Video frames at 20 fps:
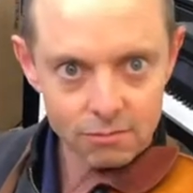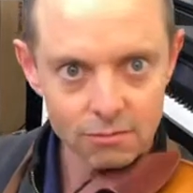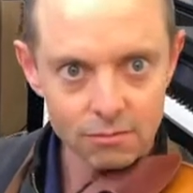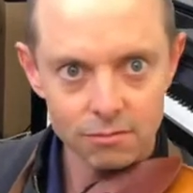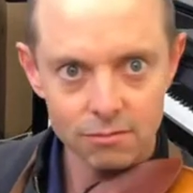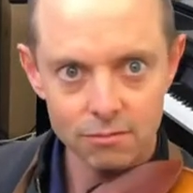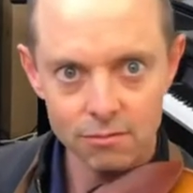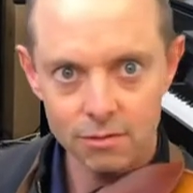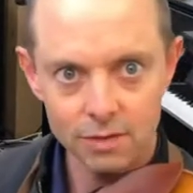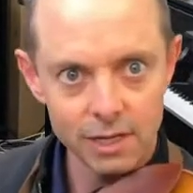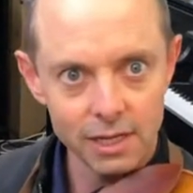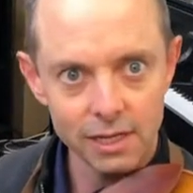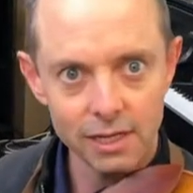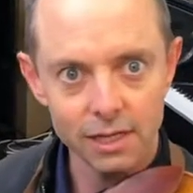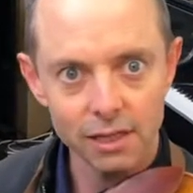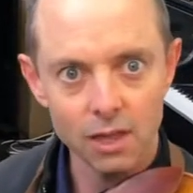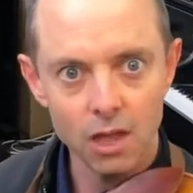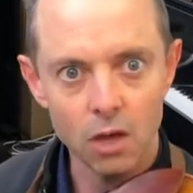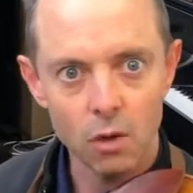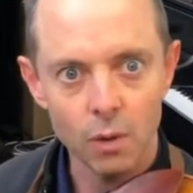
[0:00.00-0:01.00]
Really
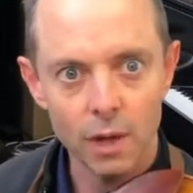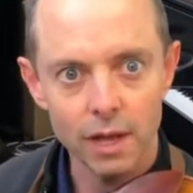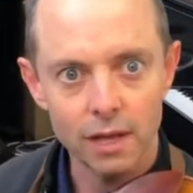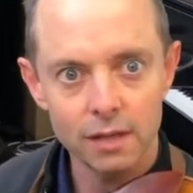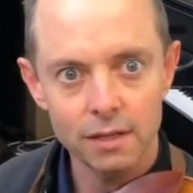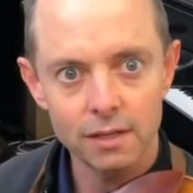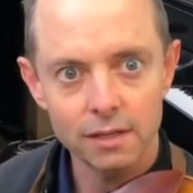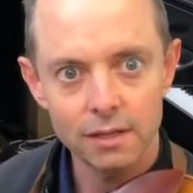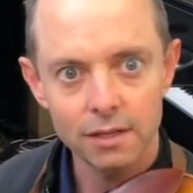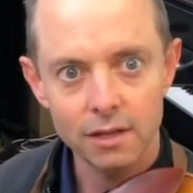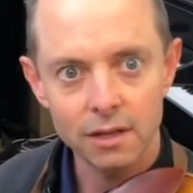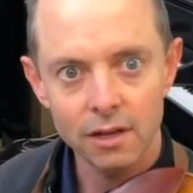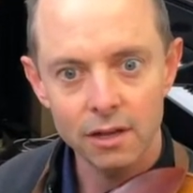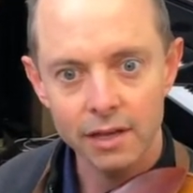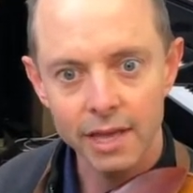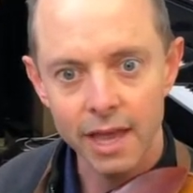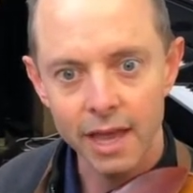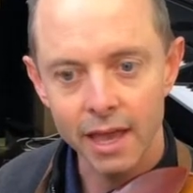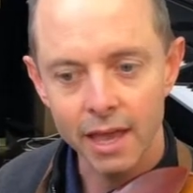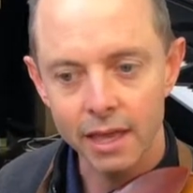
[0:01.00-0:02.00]
lower.
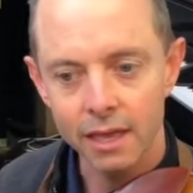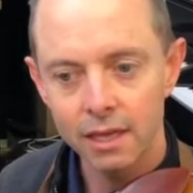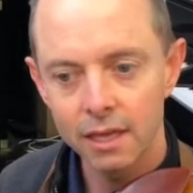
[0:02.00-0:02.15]
Okay.